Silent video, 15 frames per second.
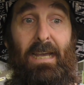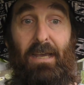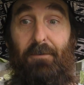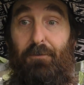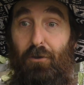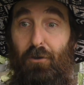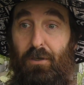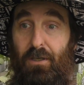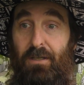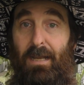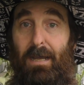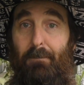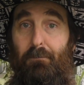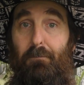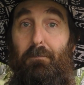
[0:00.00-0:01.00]
If you
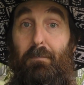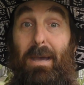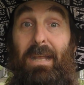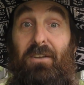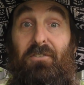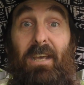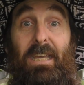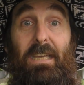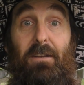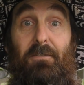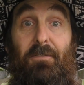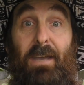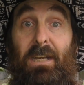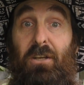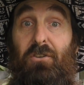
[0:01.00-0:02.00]
can take
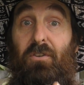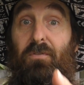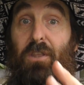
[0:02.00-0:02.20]
advantage